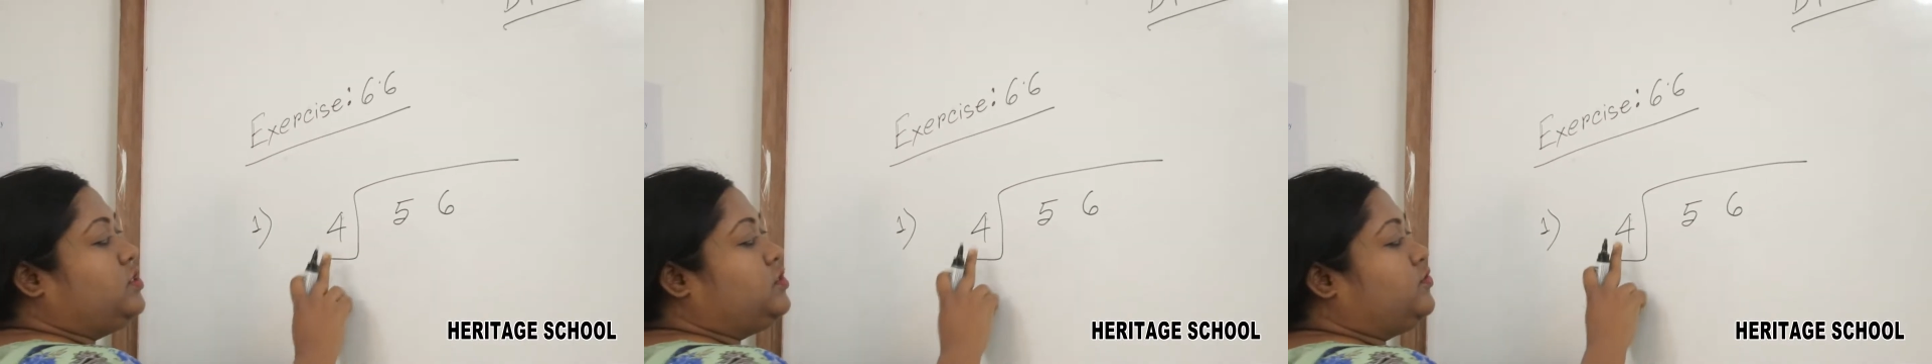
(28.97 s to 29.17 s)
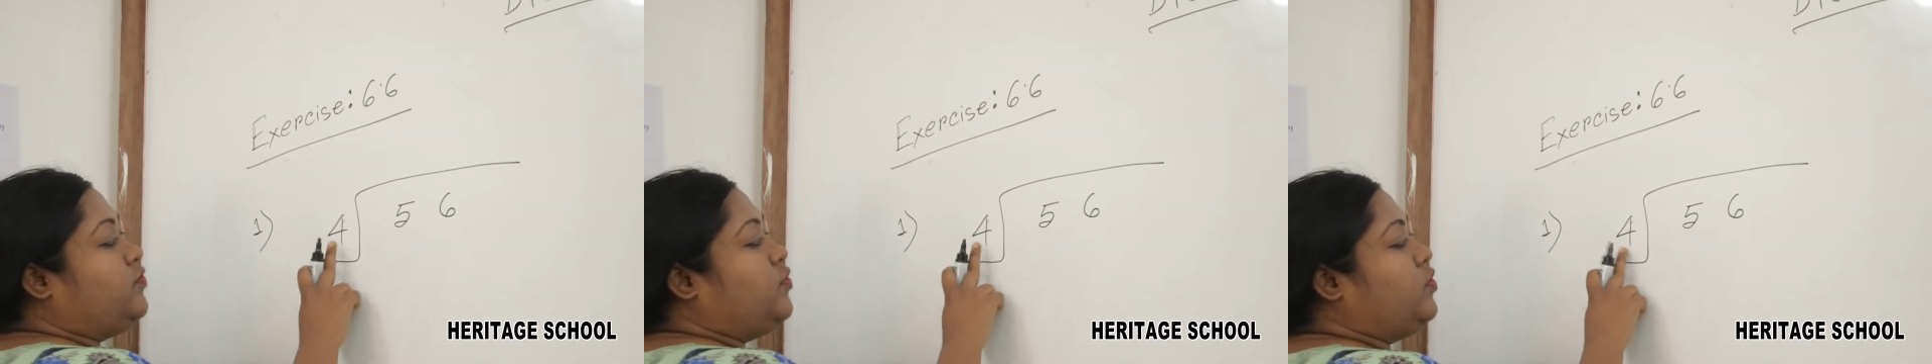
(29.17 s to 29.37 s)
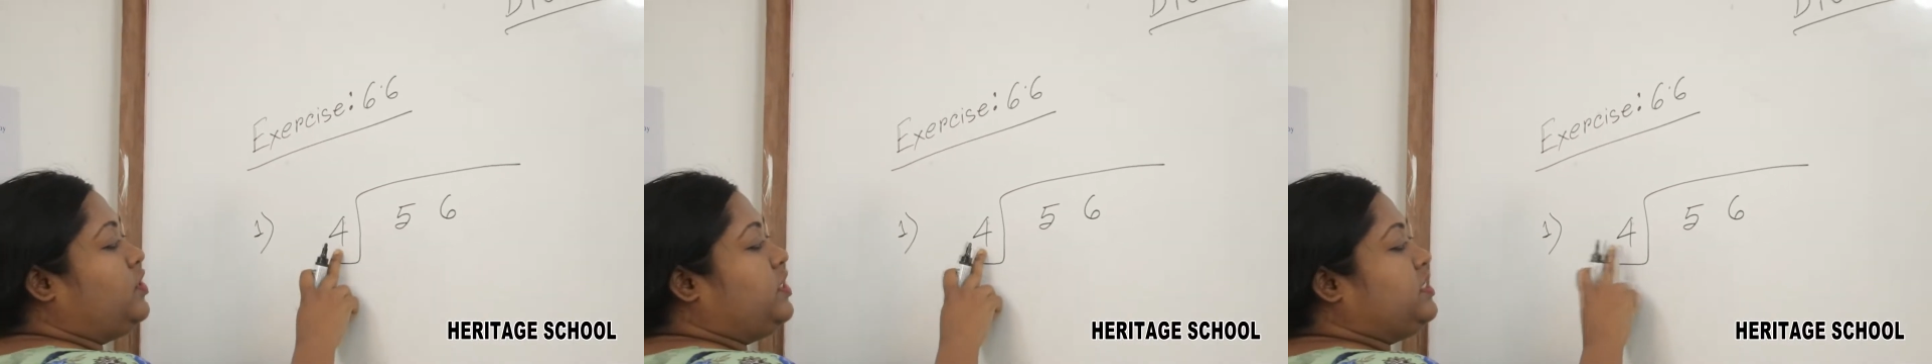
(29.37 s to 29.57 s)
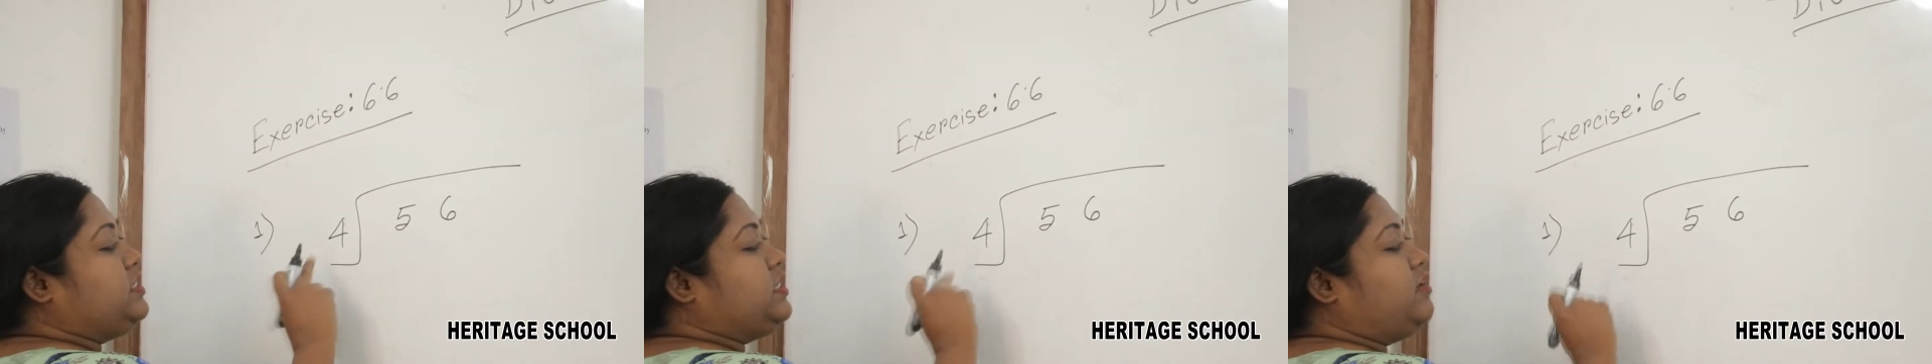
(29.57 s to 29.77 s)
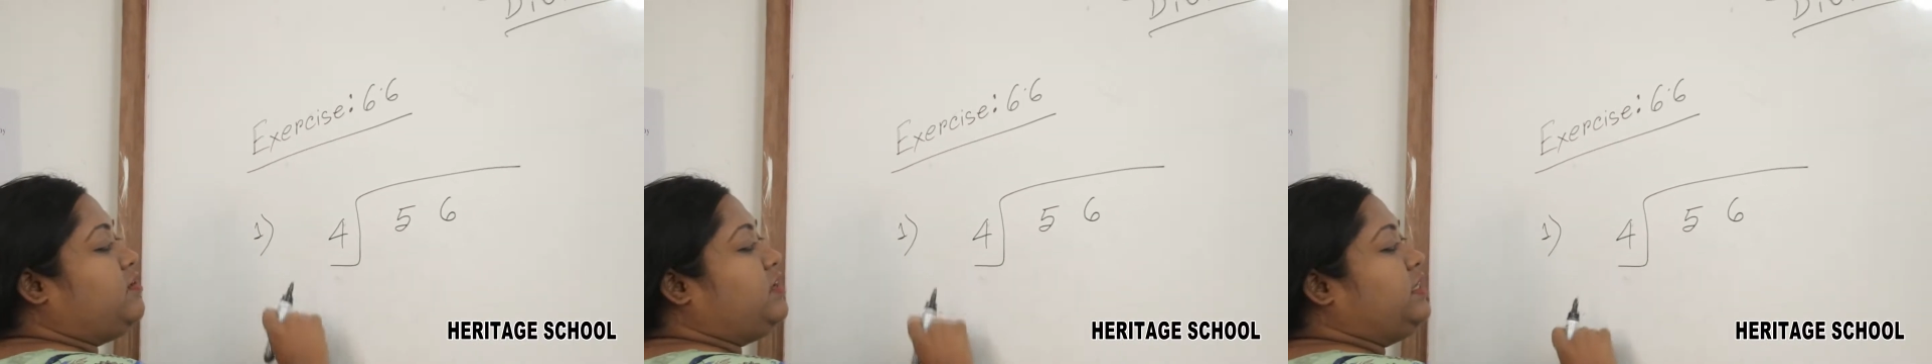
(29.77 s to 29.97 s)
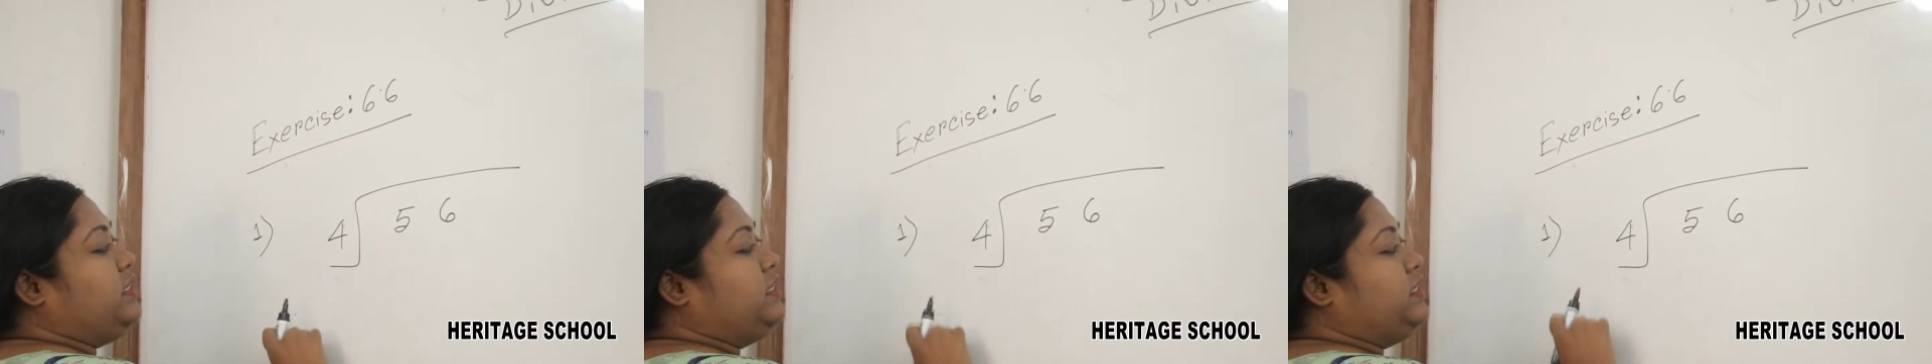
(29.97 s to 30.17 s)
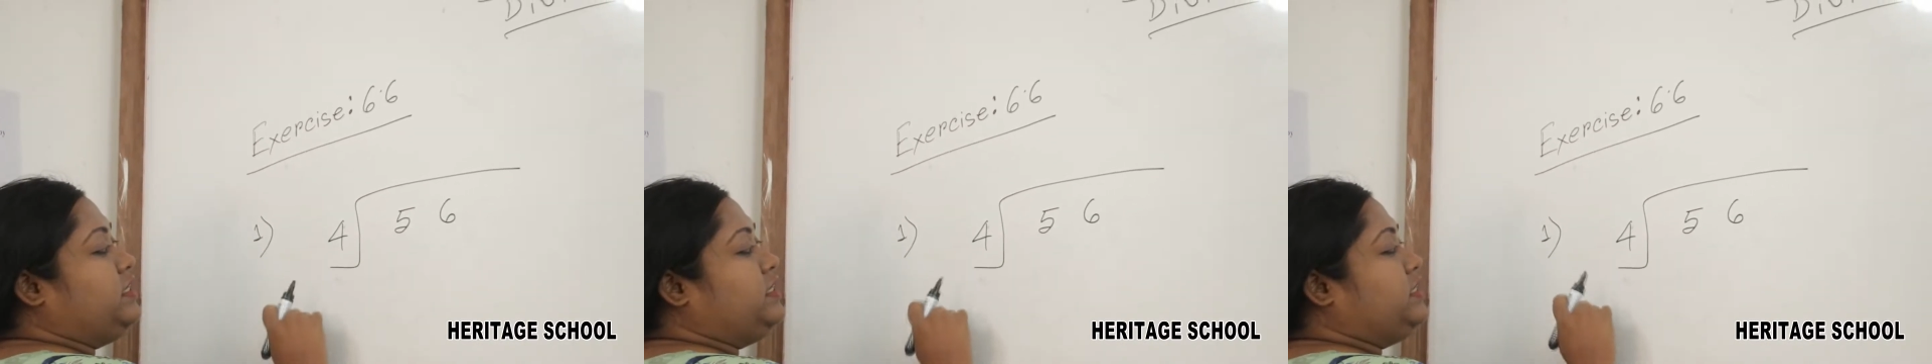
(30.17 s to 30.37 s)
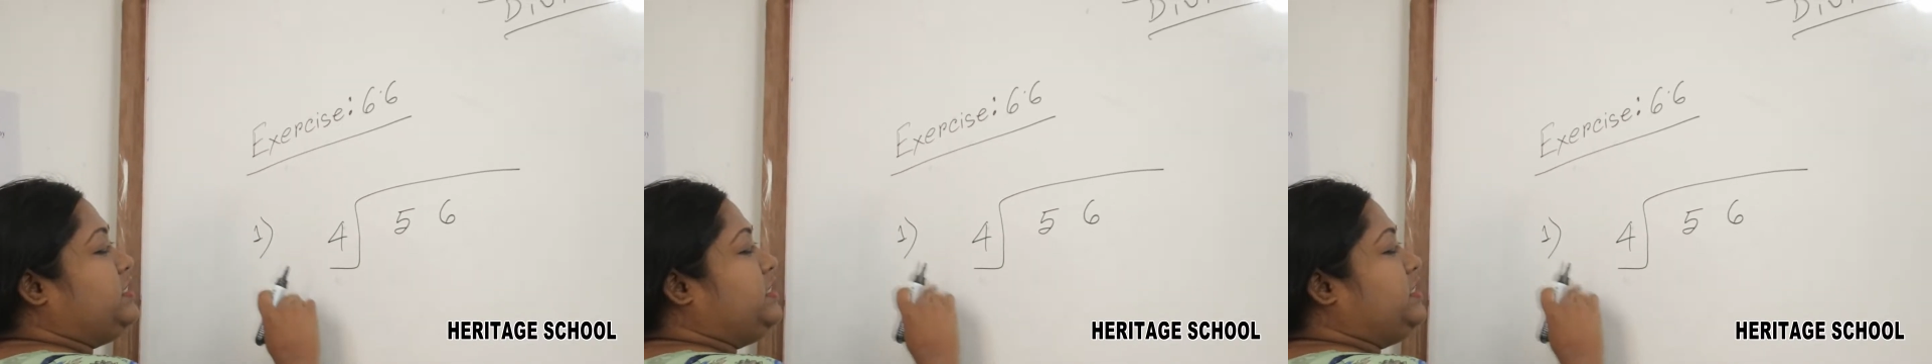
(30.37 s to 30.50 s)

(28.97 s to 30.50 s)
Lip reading: So 4 is our